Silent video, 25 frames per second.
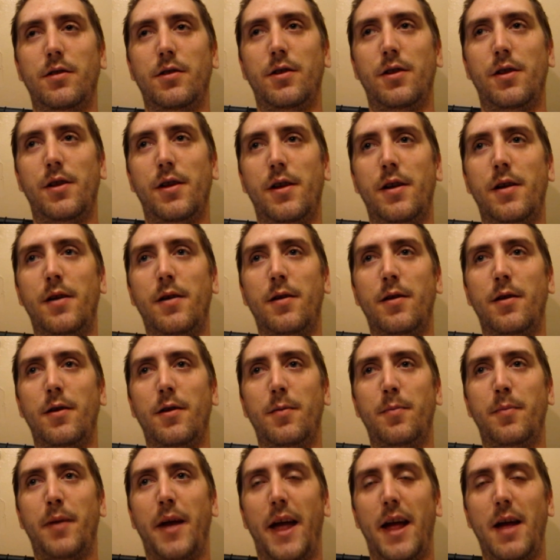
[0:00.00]
the
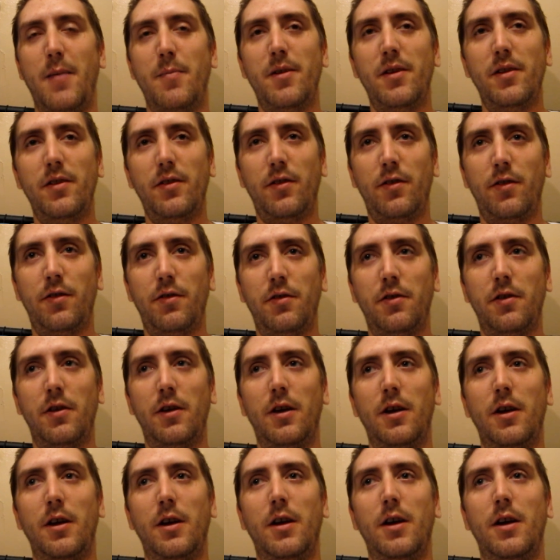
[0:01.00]
payments,
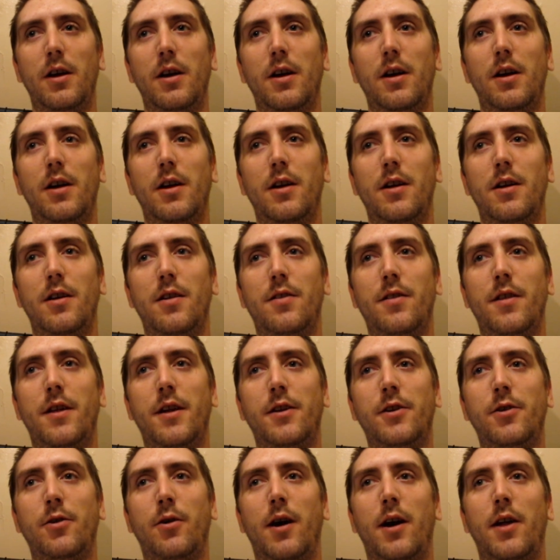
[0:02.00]

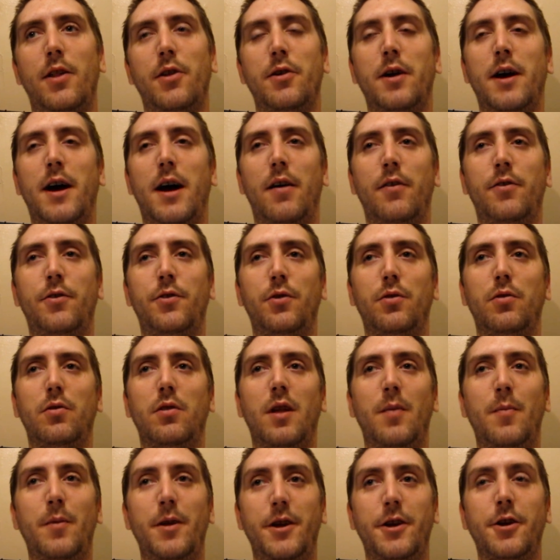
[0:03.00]
then you either have to
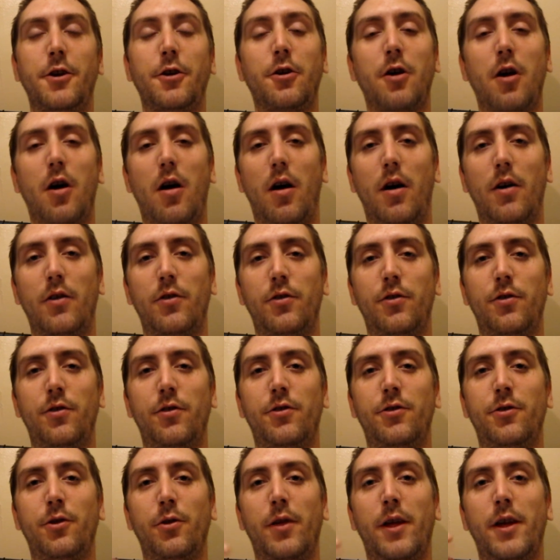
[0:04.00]
limit your costs
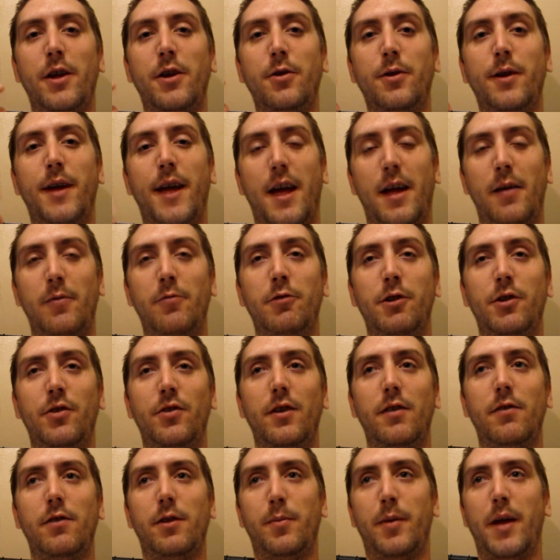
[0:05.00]
so that you can
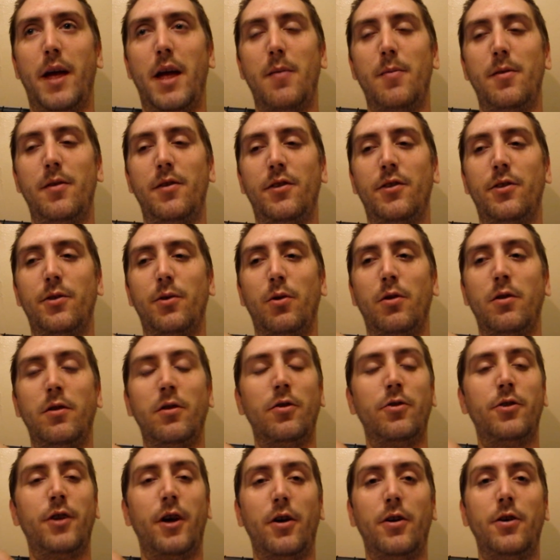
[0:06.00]
receive the payments, or
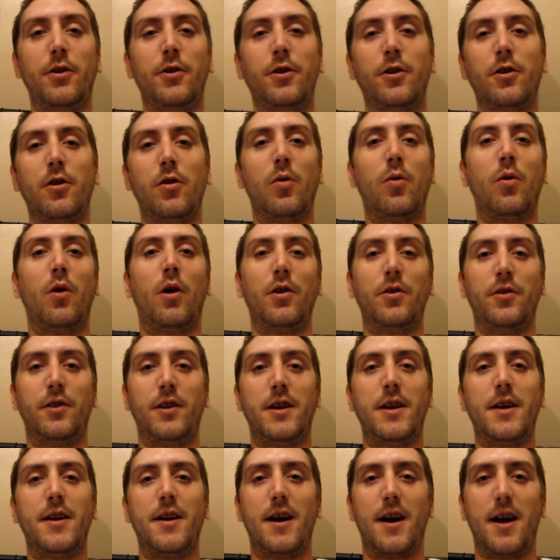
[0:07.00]
they'll tell you to go on to
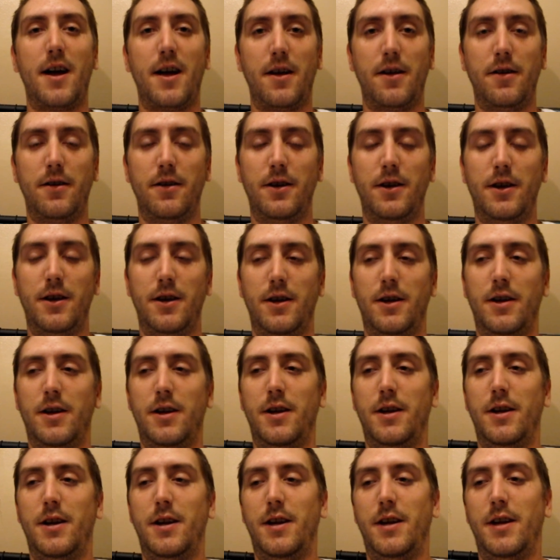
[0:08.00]
EI.
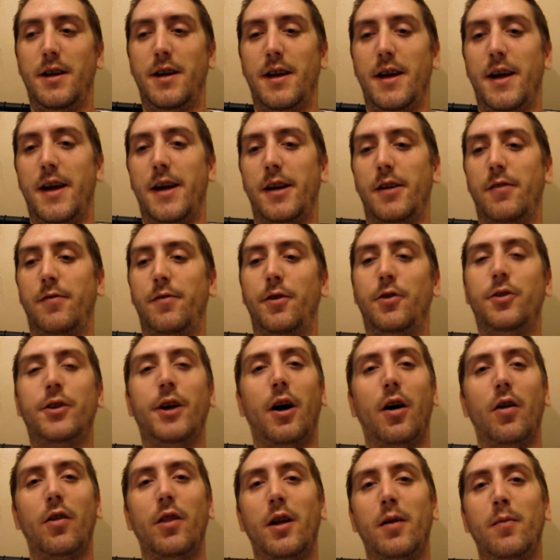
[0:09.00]
And if you
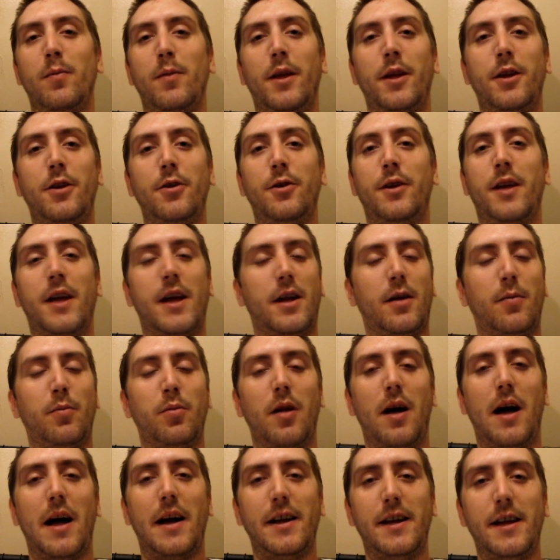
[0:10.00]
tell them that you can't
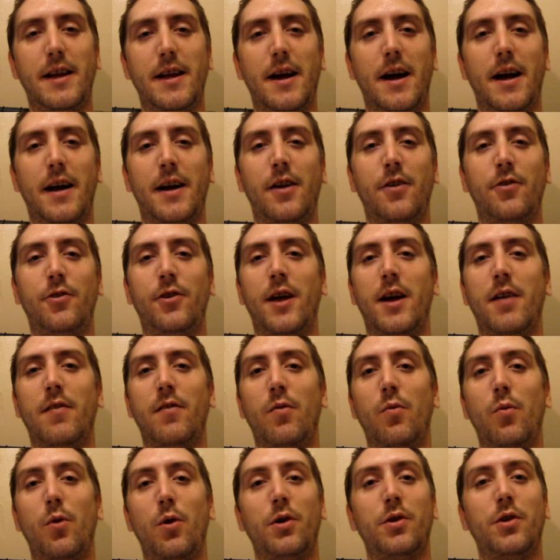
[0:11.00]
apply to EI because you
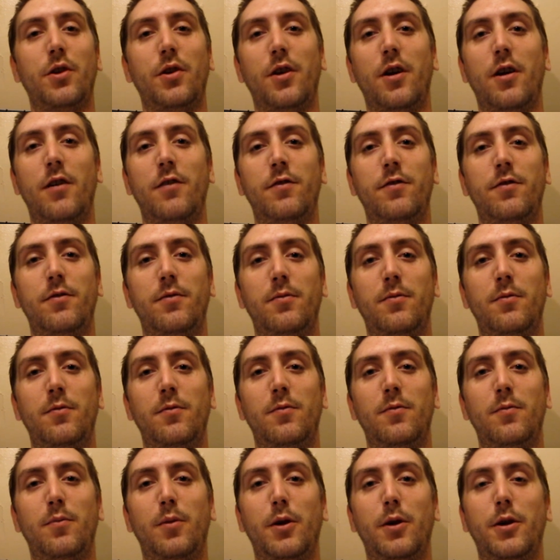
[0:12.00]
haven't worked enough,
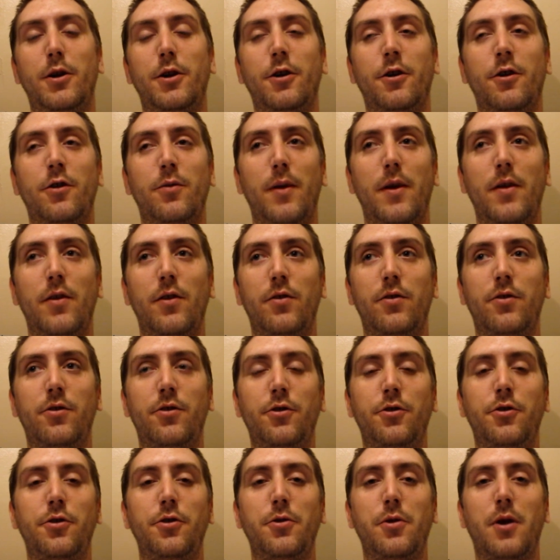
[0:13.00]
but your expenses are
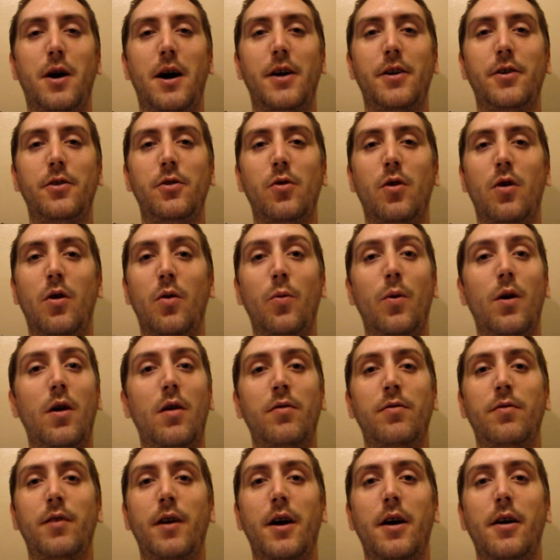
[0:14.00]
too high to go on
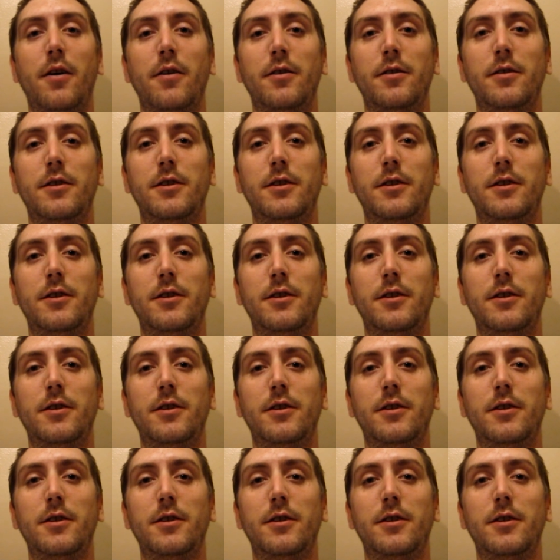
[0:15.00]
welfare,